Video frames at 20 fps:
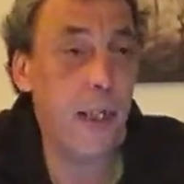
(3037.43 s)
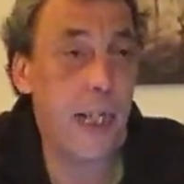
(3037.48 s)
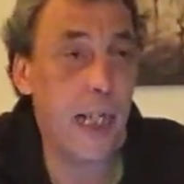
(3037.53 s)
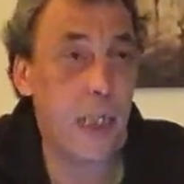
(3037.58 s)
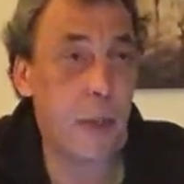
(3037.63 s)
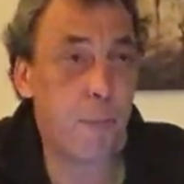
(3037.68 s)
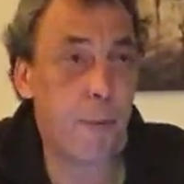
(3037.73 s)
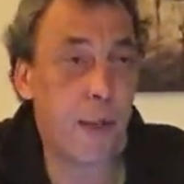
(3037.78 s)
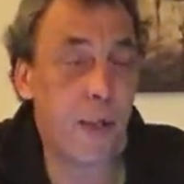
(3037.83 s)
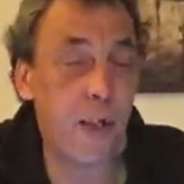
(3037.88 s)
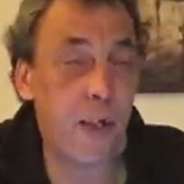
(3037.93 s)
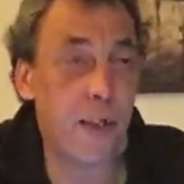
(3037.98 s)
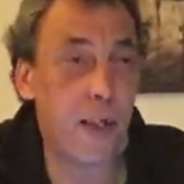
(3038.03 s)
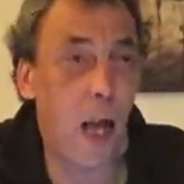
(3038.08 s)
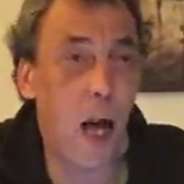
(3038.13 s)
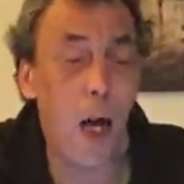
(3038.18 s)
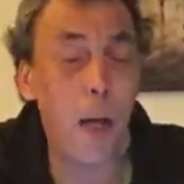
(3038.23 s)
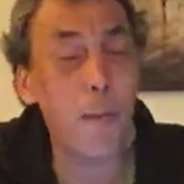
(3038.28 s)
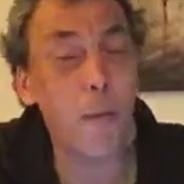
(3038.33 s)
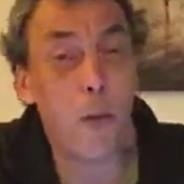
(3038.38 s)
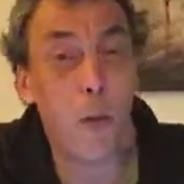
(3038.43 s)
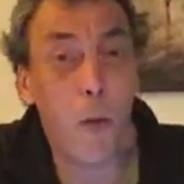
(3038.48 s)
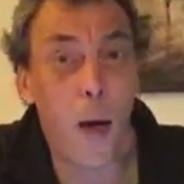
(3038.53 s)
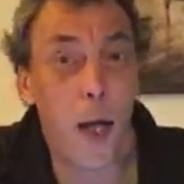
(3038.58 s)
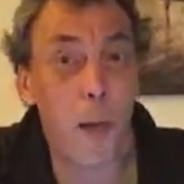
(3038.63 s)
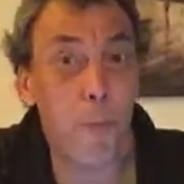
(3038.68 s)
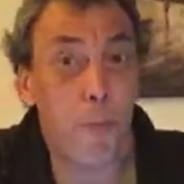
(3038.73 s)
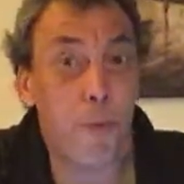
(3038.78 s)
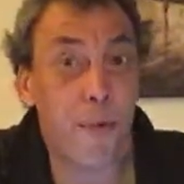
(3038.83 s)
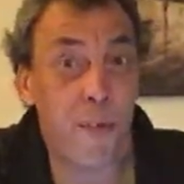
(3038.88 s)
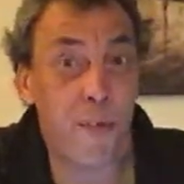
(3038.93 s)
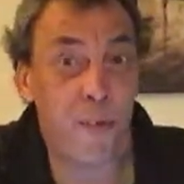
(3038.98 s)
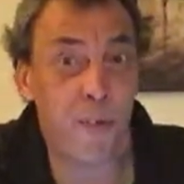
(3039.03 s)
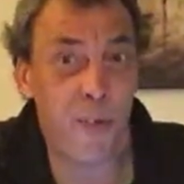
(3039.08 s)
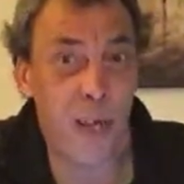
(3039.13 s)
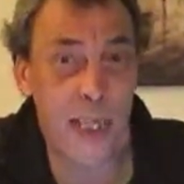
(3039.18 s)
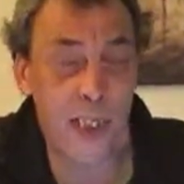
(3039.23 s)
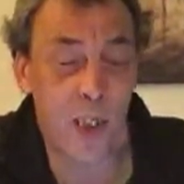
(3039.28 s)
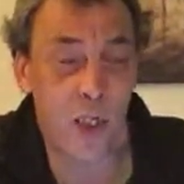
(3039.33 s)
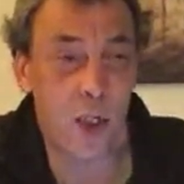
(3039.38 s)
is because I'm quite
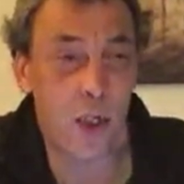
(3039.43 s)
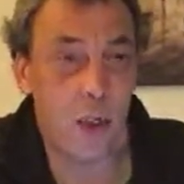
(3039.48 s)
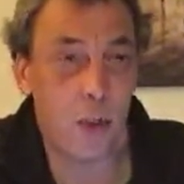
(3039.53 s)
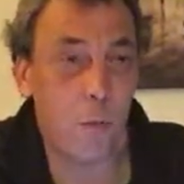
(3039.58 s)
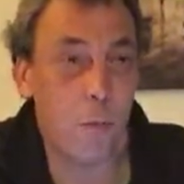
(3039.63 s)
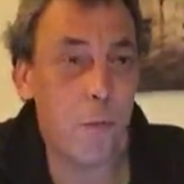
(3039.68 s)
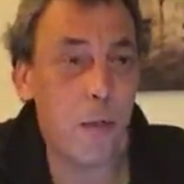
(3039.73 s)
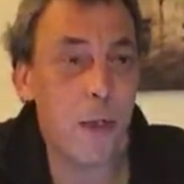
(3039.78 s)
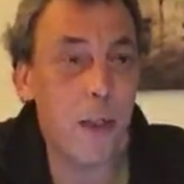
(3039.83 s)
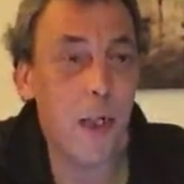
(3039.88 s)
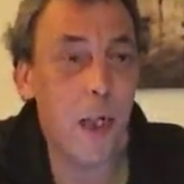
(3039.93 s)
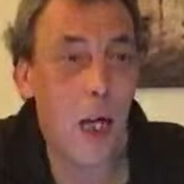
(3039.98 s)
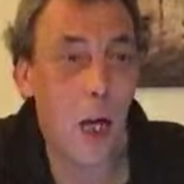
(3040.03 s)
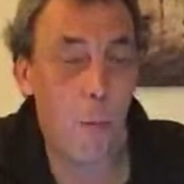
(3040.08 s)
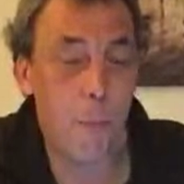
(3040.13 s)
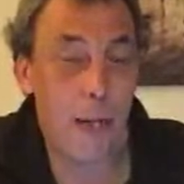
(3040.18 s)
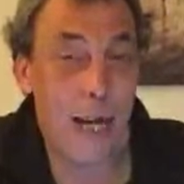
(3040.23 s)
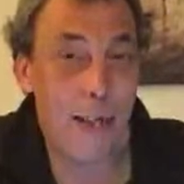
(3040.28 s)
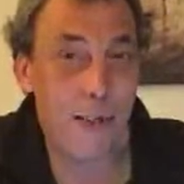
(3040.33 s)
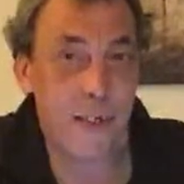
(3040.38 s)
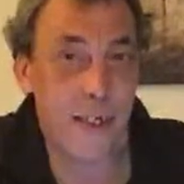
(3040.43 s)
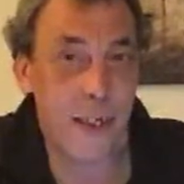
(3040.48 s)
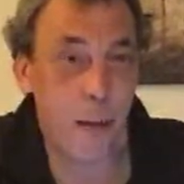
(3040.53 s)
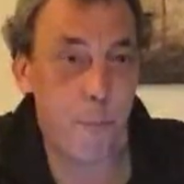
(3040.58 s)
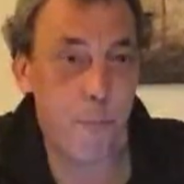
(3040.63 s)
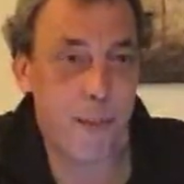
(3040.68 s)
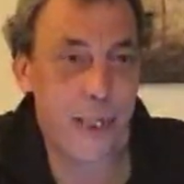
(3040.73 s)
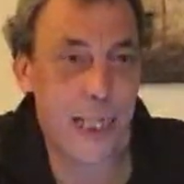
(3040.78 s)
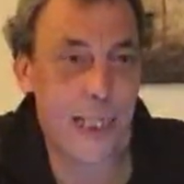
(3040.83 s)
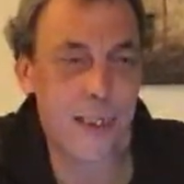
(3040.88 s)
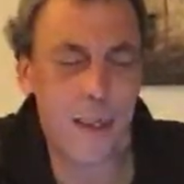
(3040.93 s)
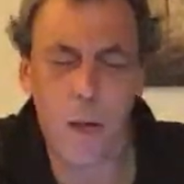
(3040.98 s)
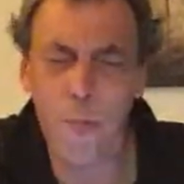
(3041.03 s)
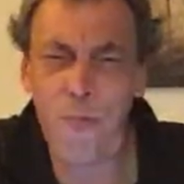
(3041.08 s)
professional about some things.